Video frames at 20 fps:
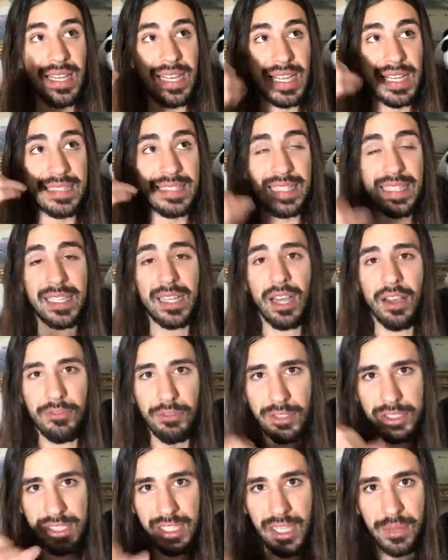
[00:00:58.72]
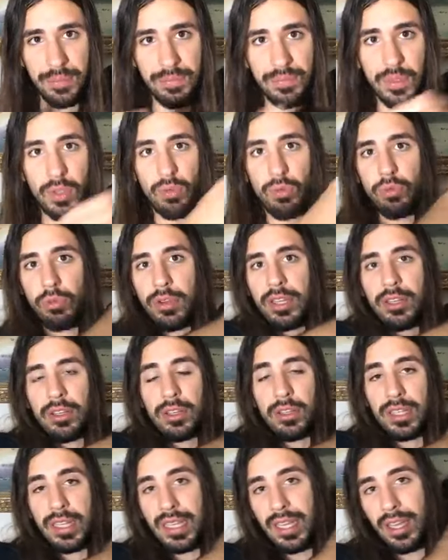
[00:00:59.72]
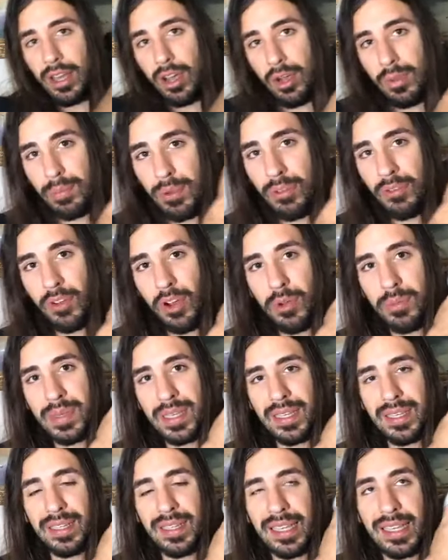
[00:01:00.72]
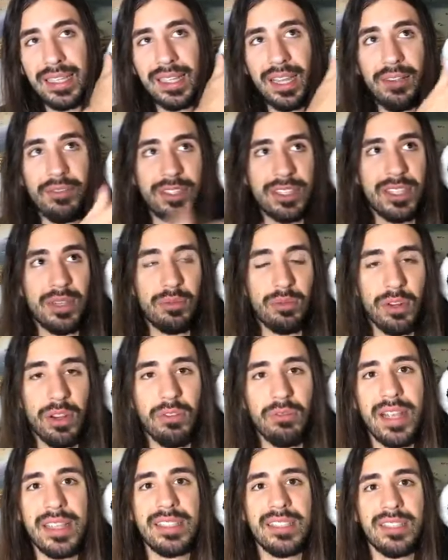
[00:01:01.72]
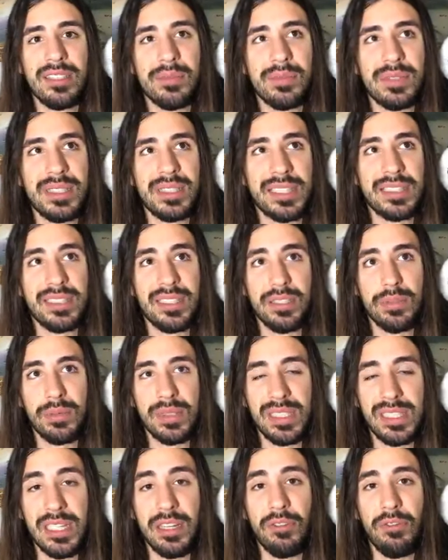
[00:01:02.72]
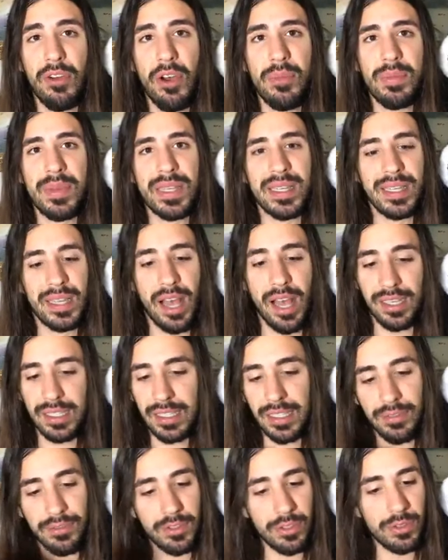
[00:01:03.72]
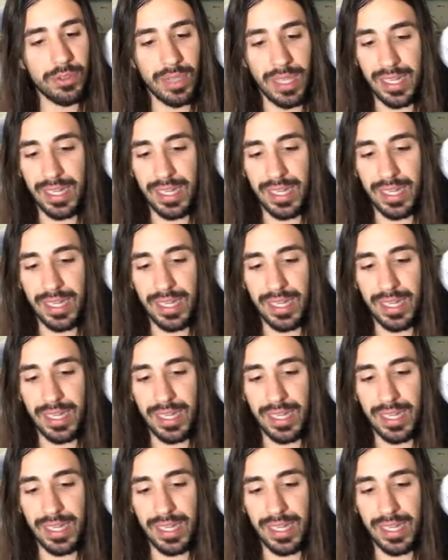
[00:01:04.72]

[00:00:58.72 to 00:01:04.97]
is it covers up real homophobia. It covers up real racism, sexism, and xenophobia. I'll give you